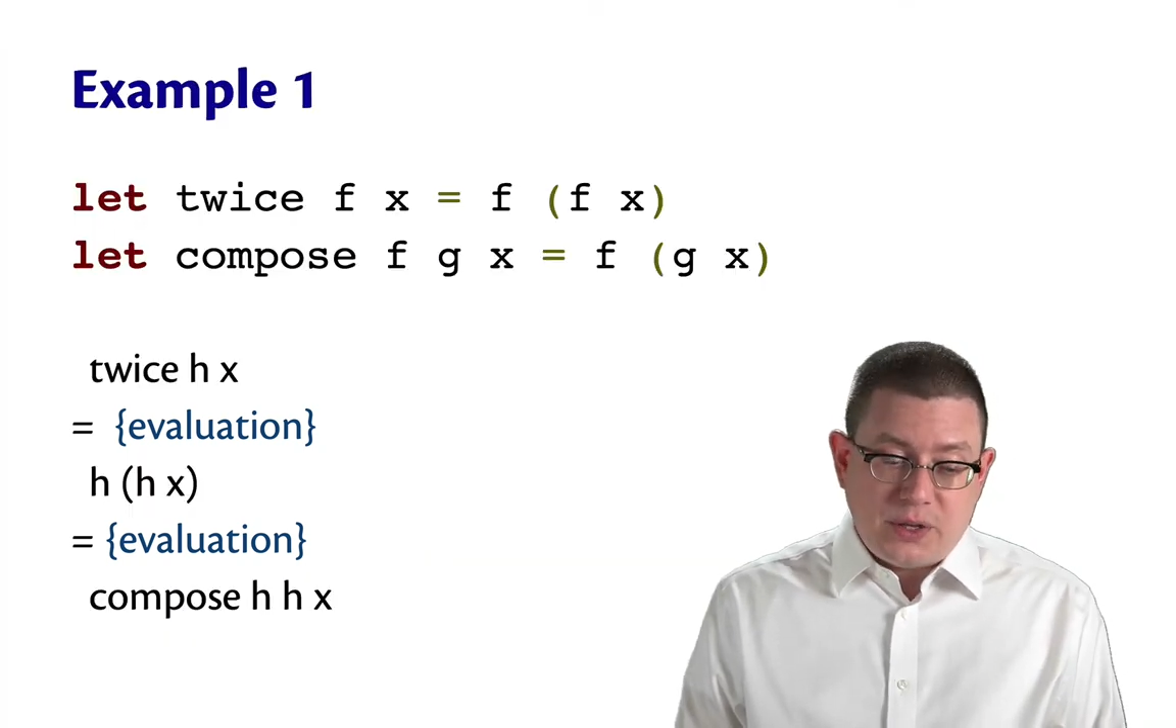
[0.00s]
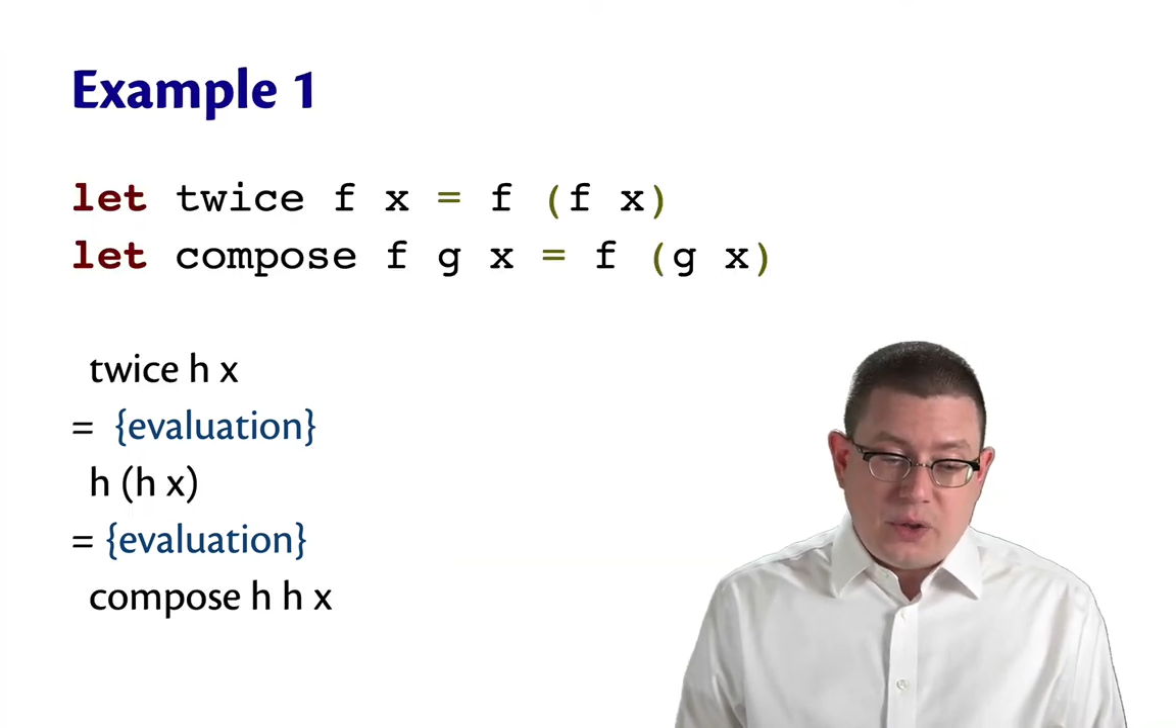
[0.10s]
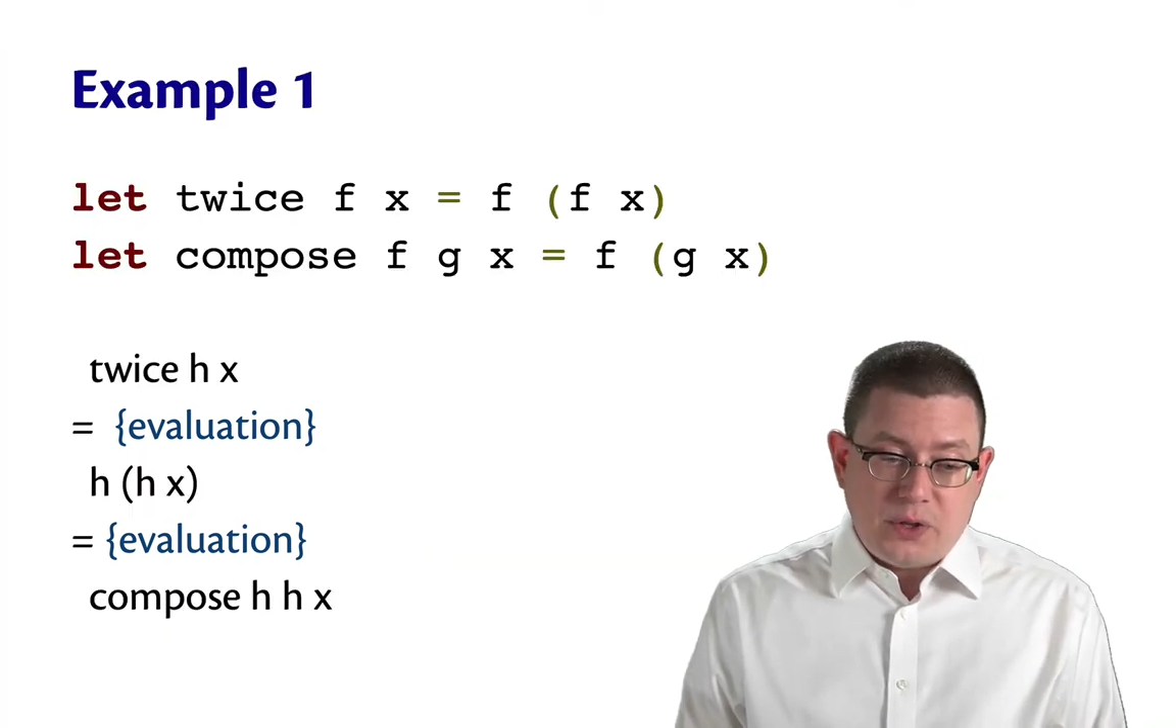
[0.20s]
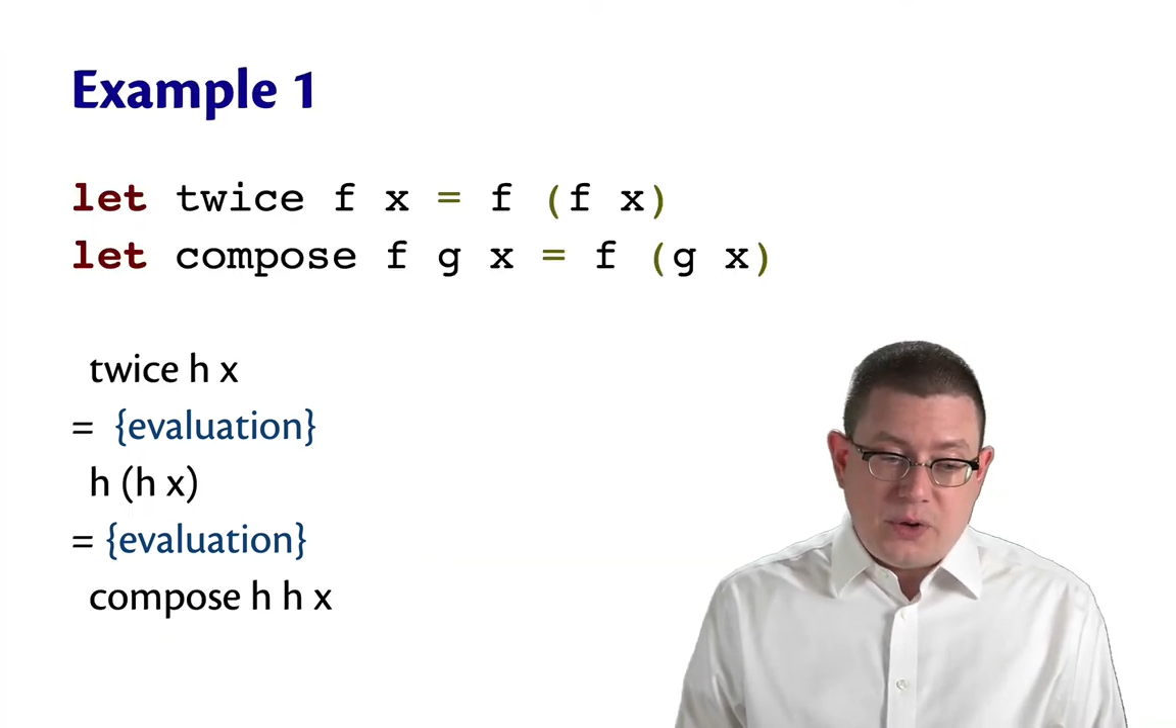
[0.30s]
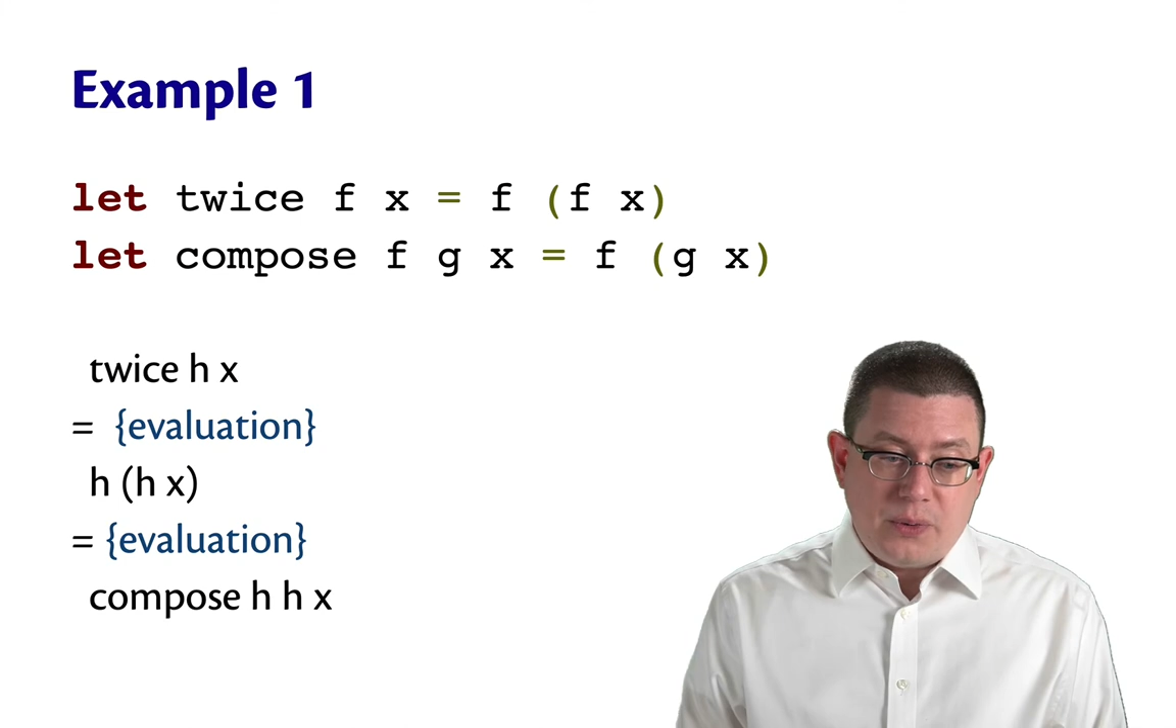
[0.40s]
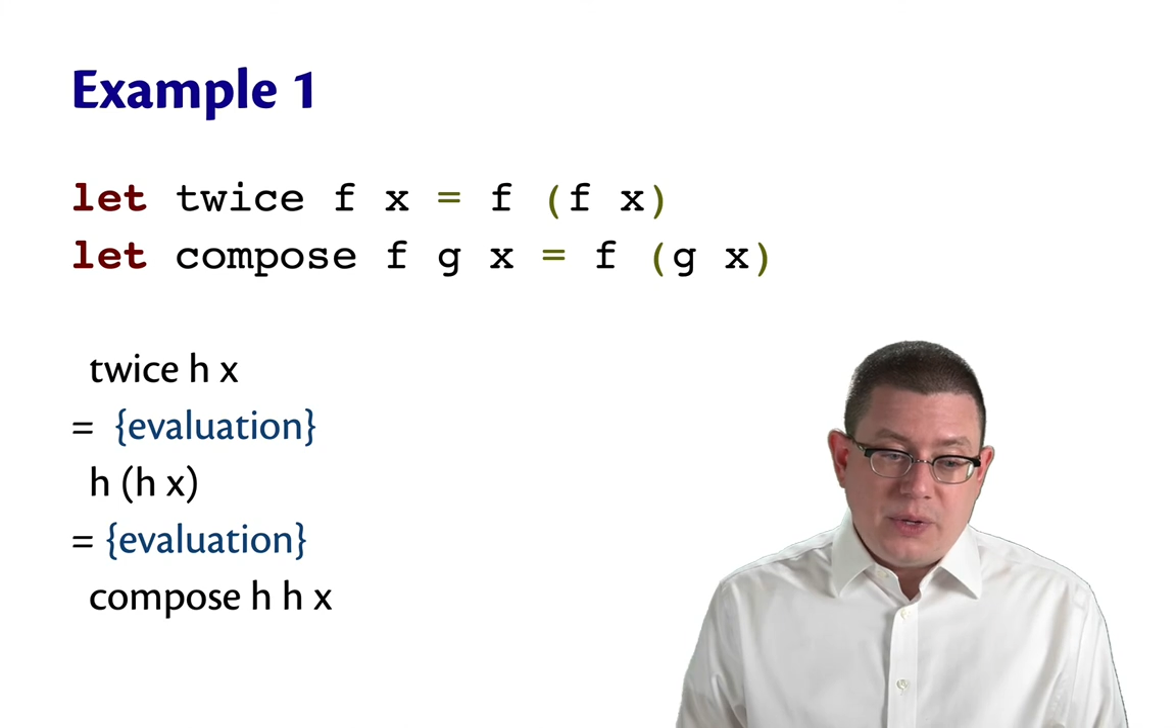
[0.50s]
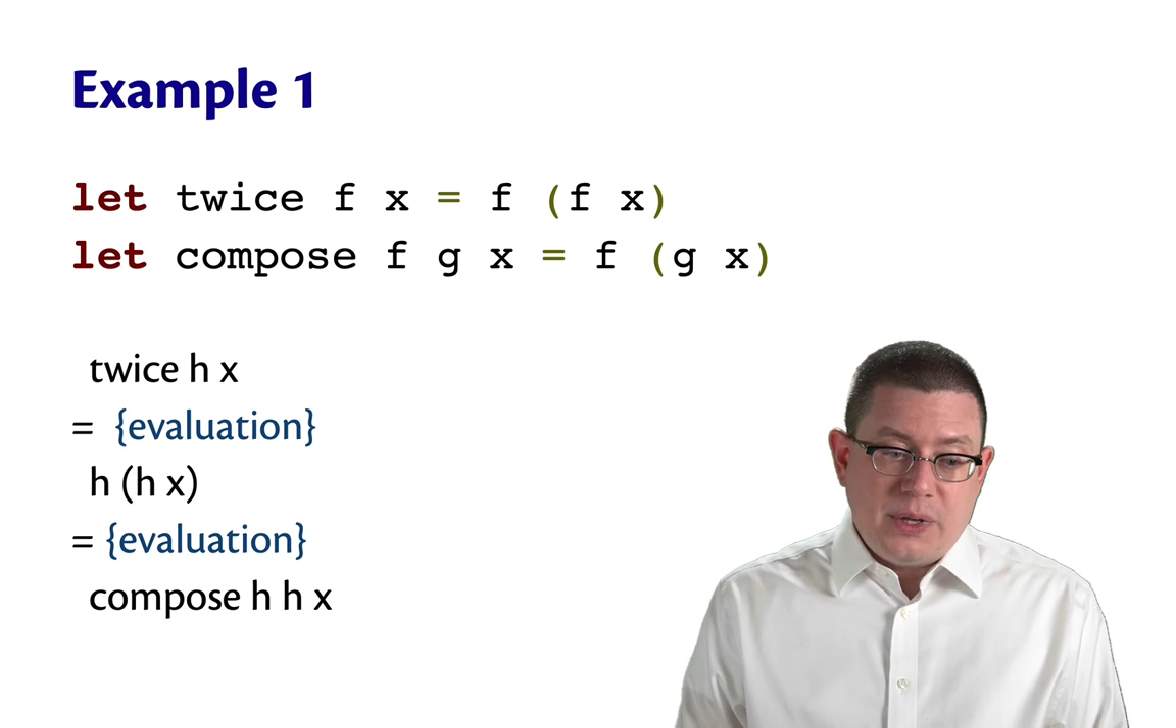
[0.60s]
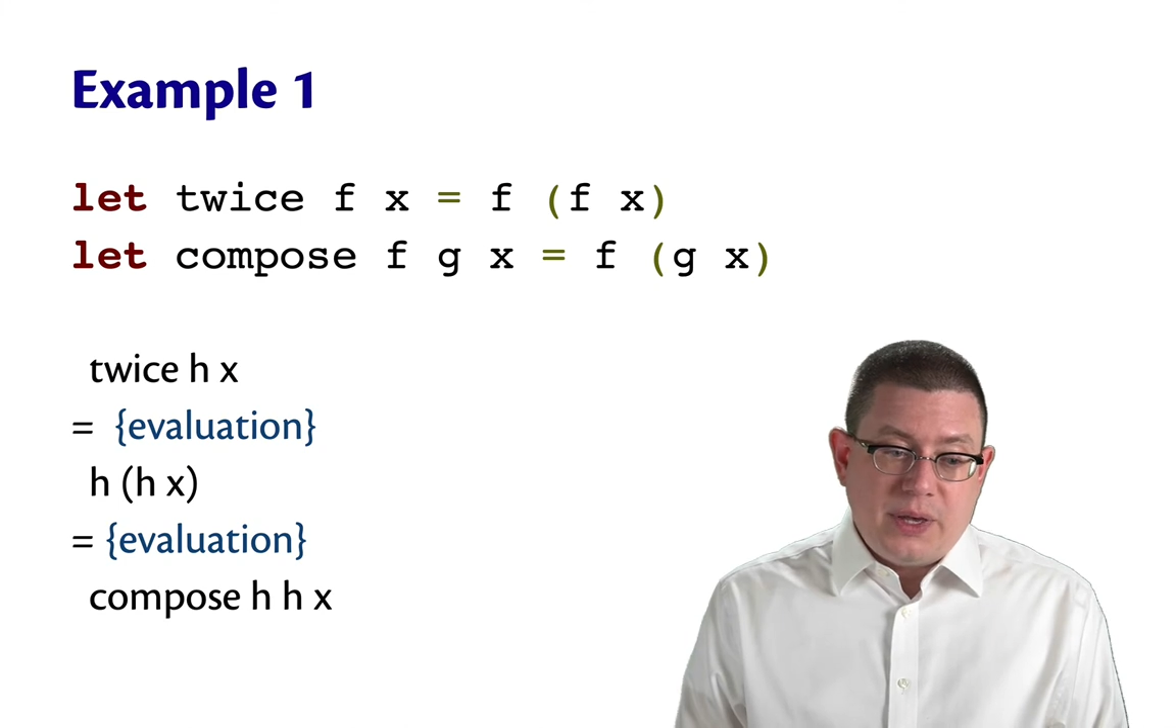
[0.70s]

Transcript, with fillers: although